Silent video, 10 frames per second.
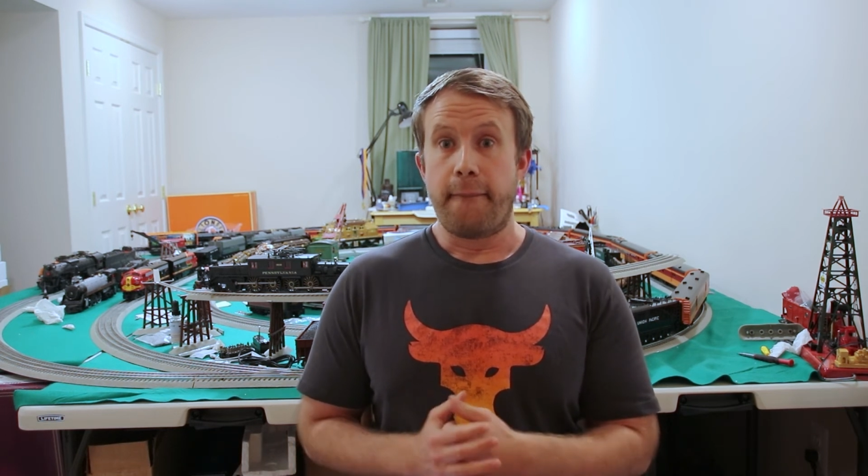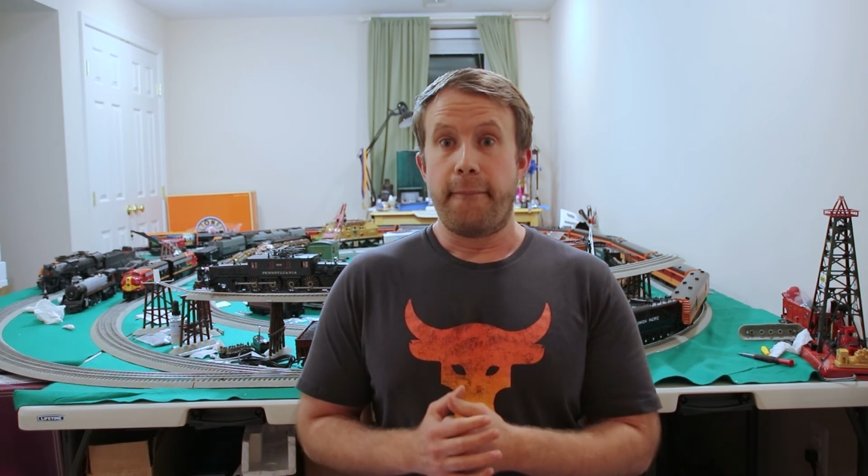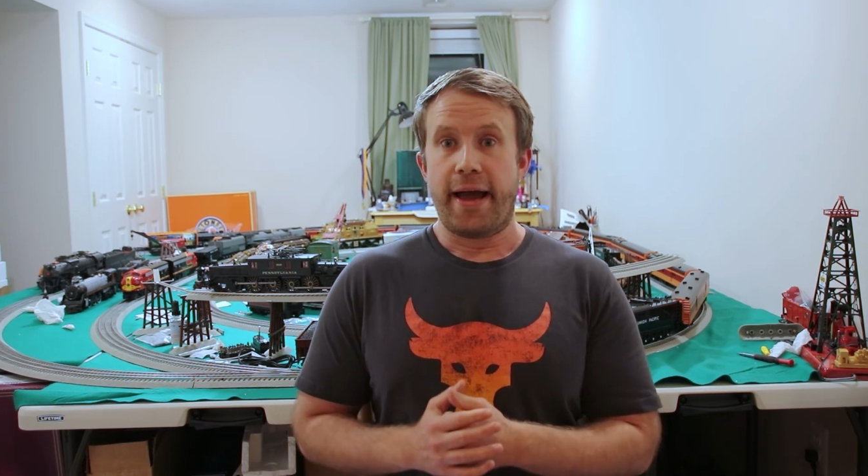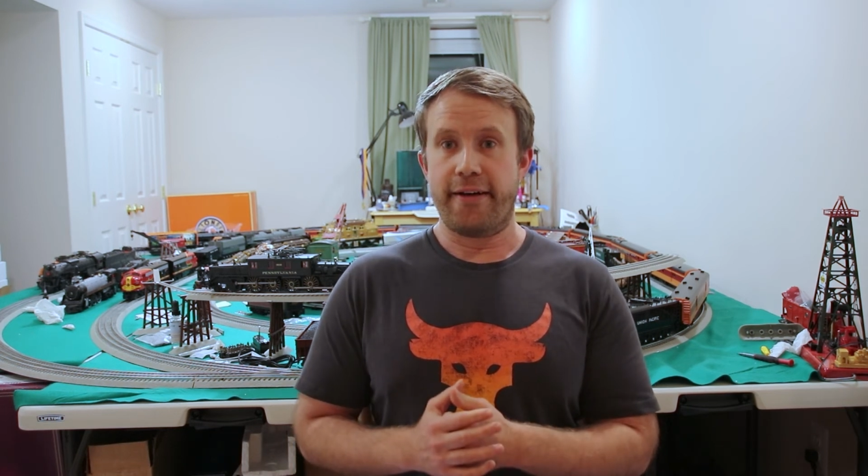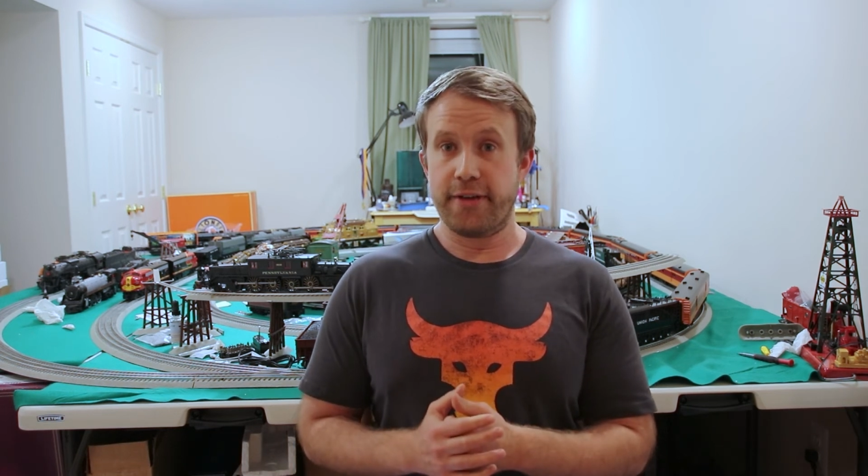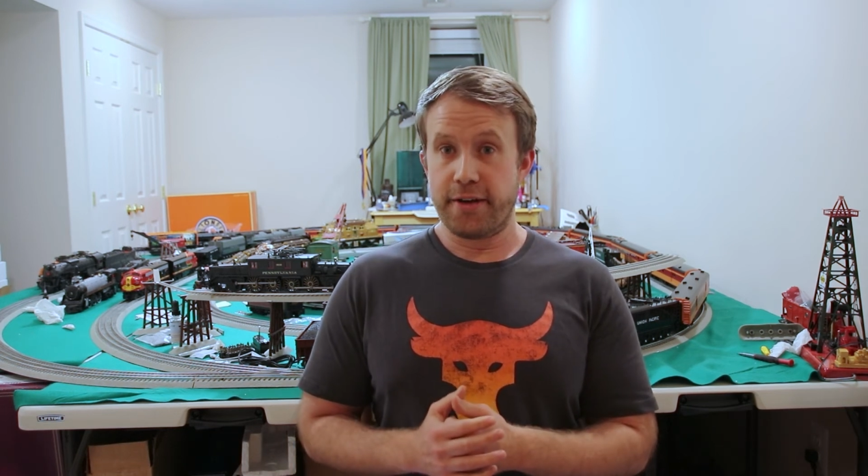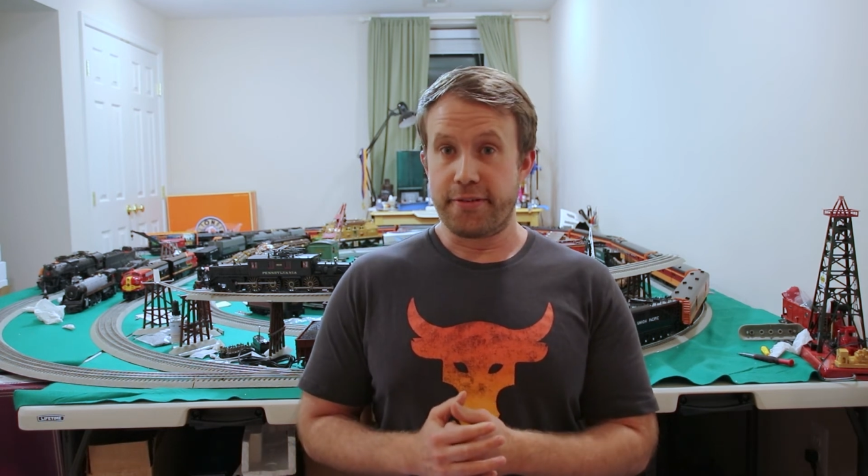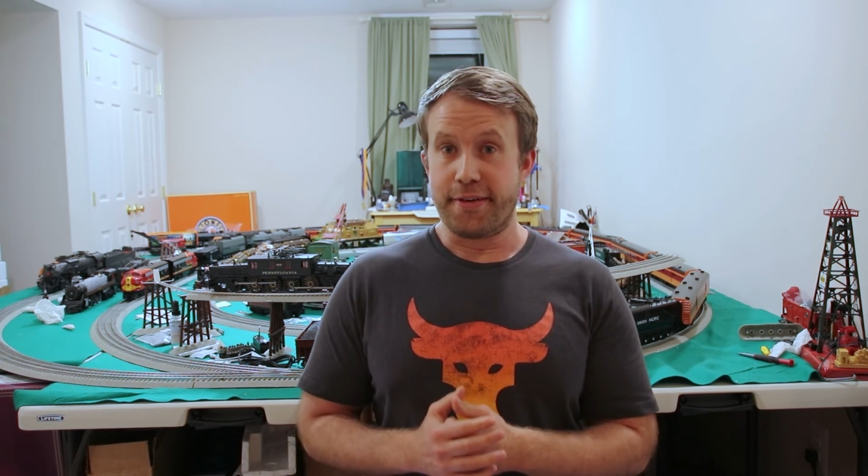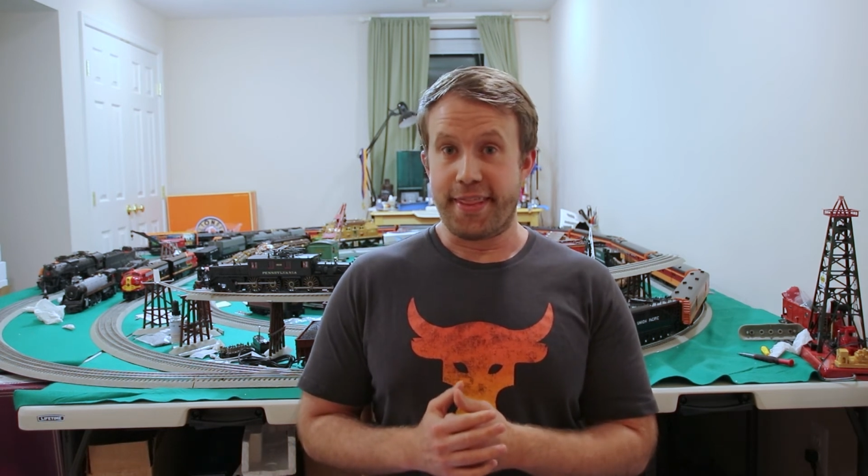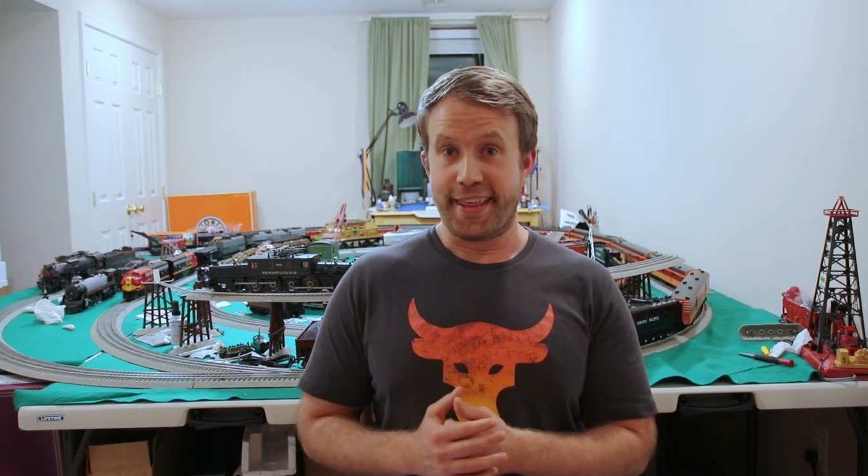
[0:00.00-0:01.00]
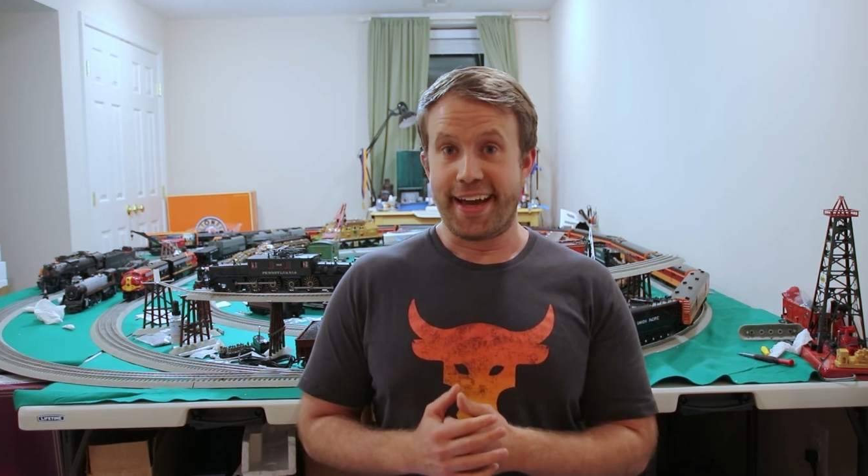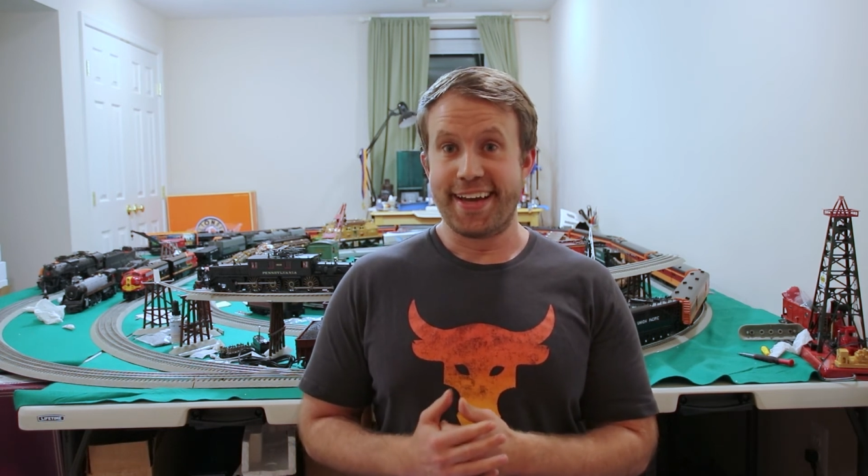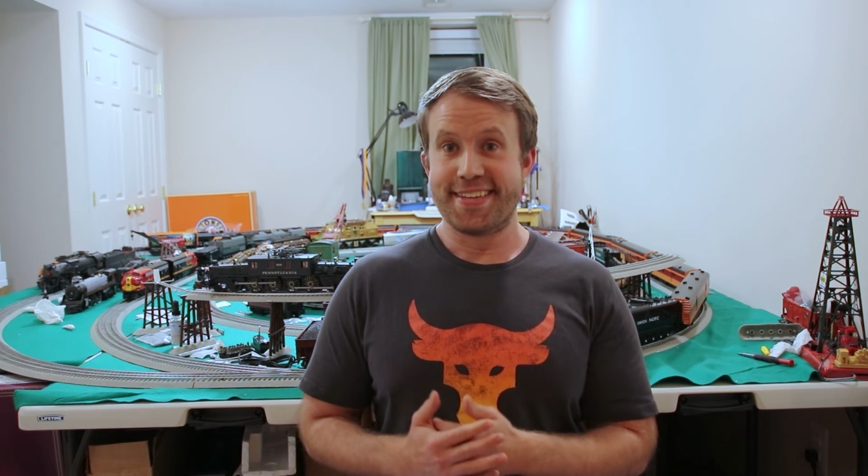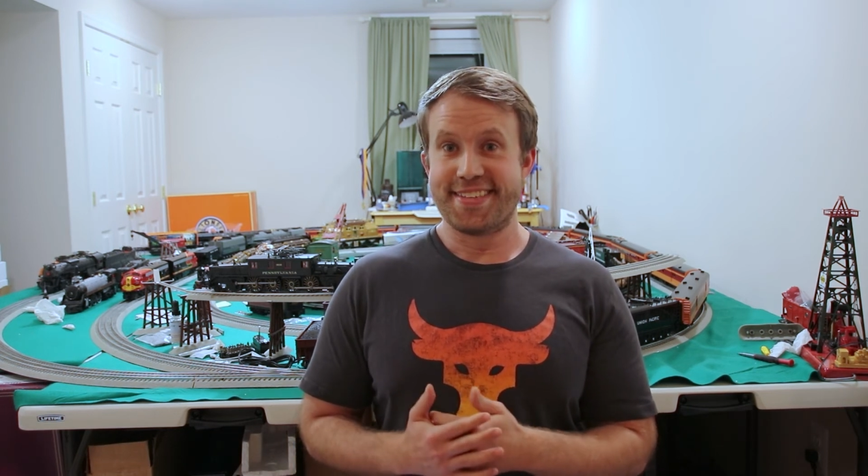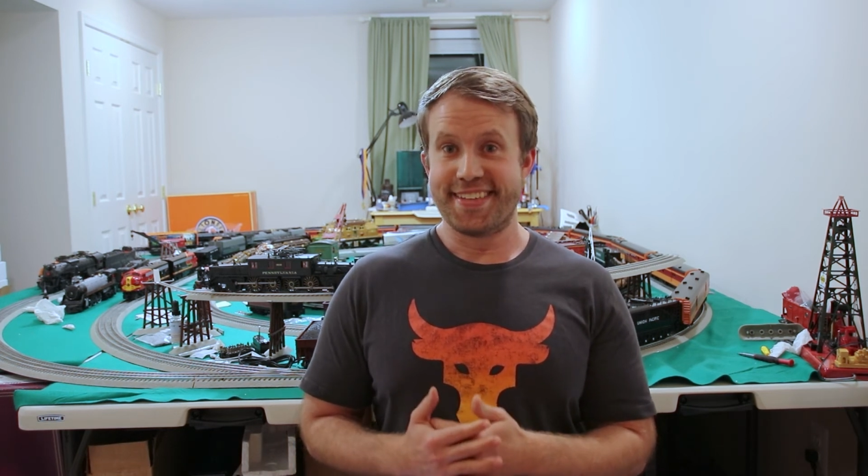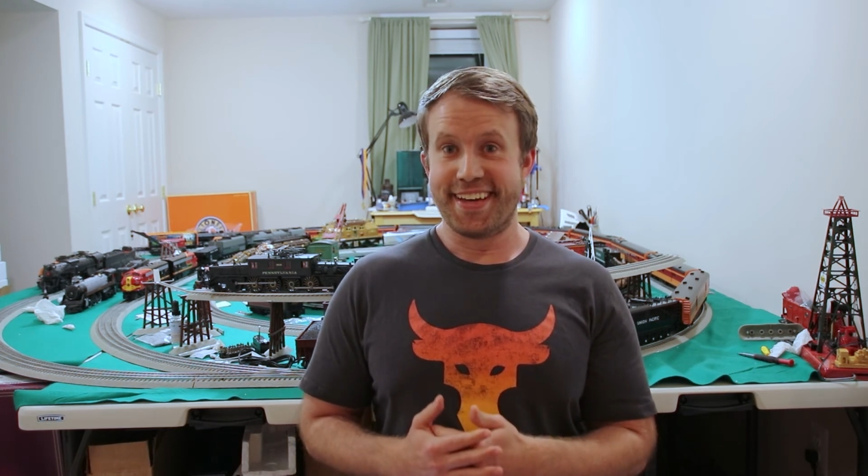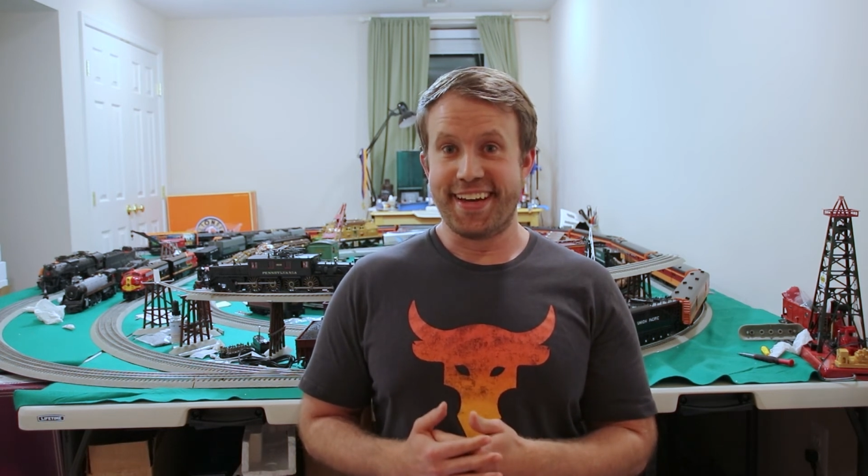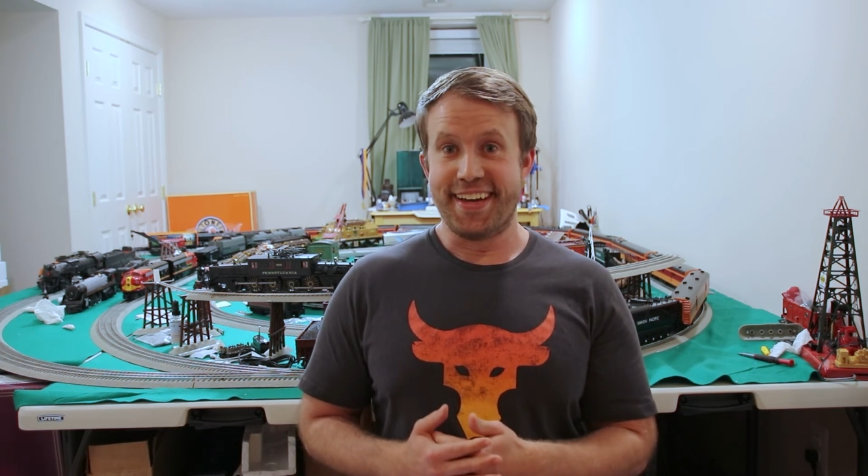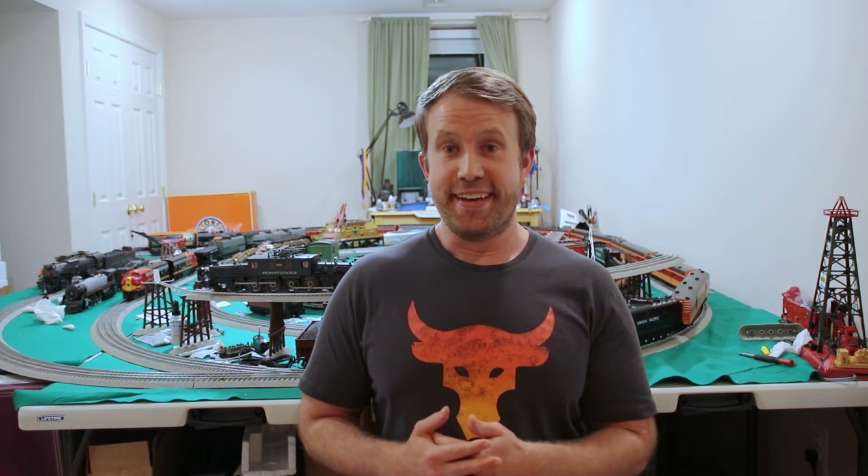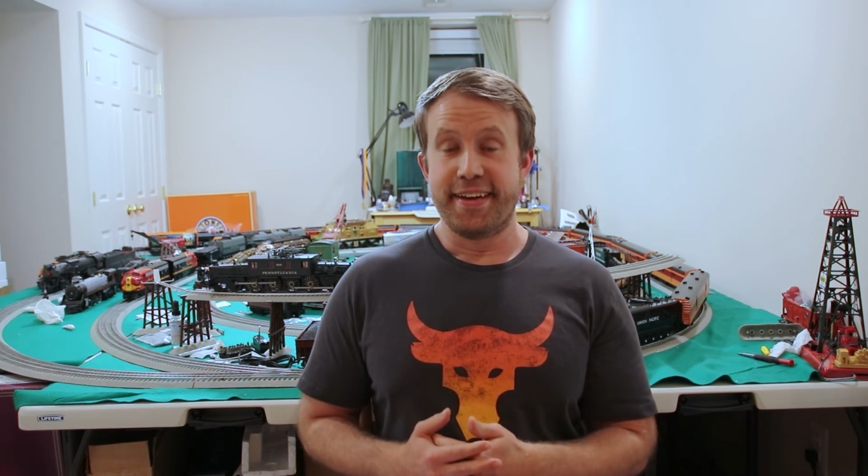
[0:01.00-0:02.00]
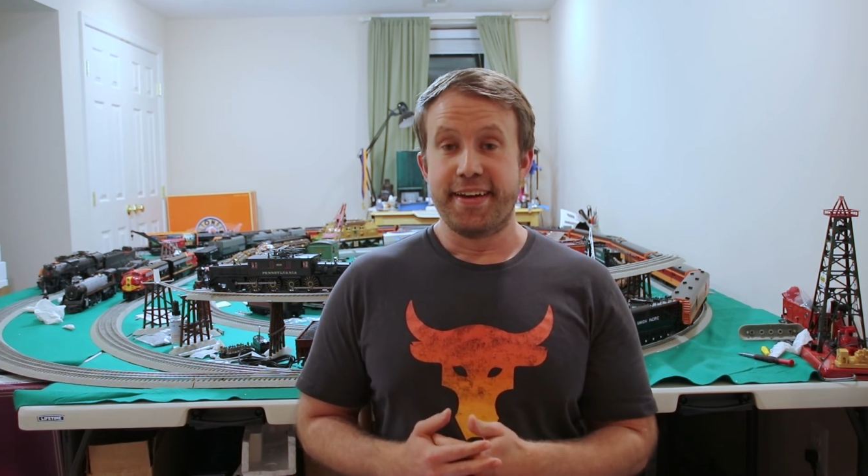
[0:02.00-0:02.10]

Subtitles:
However, that said,